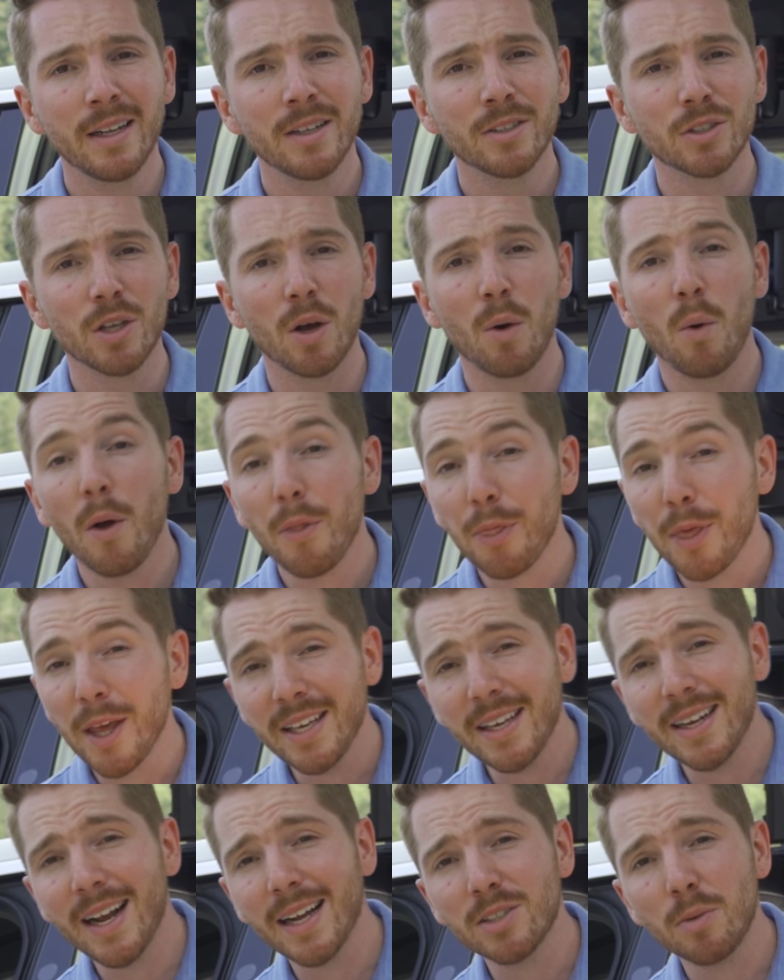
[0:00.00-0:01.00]
So thank
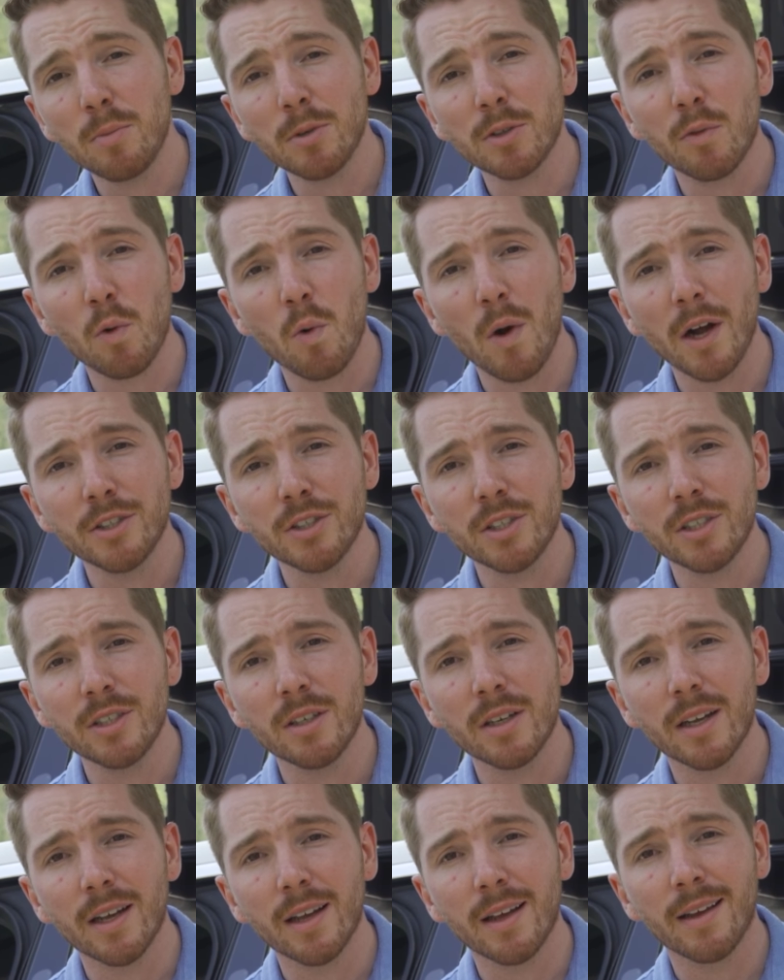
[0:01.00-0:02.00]
you guys so much for watching,
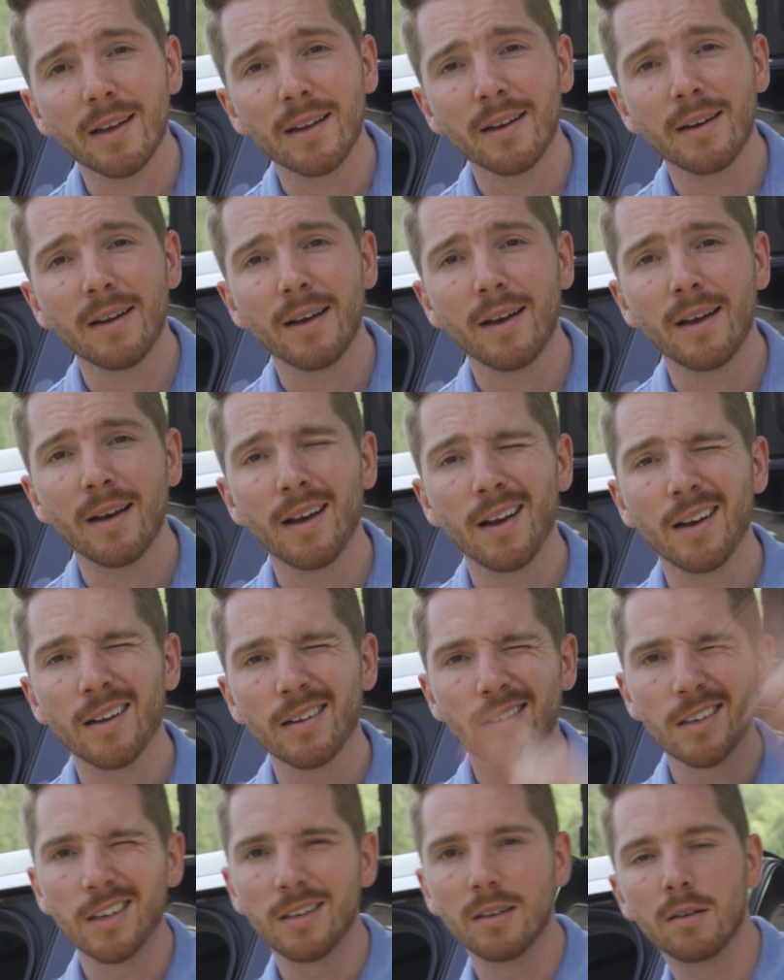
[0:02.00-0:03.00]
and
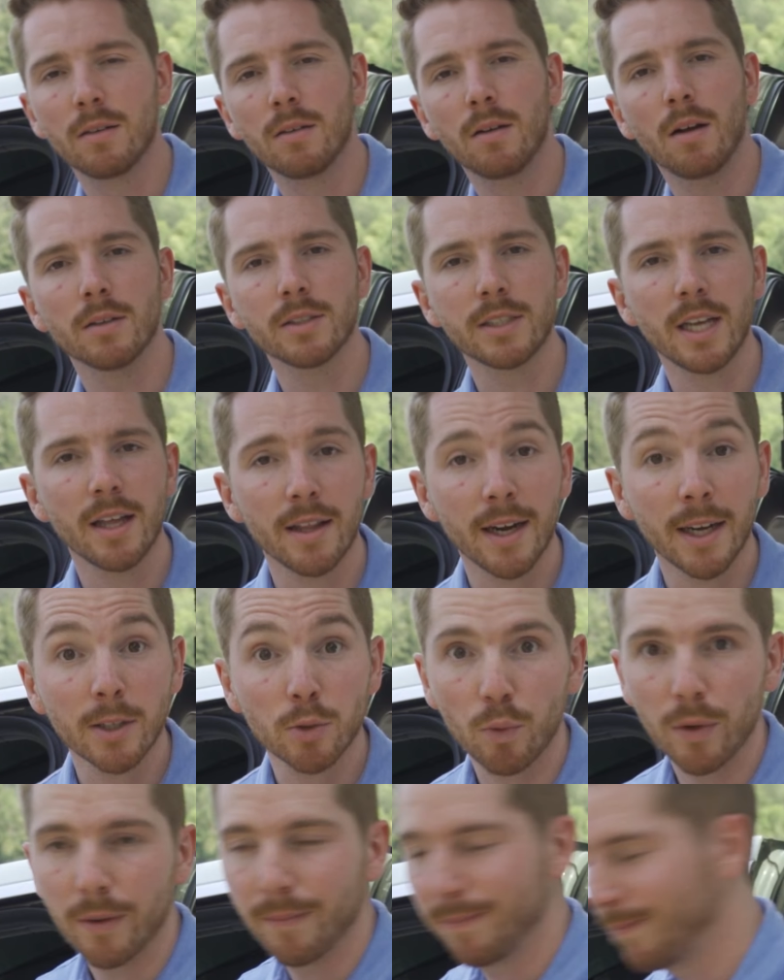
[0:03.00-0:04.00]
see you on the next one.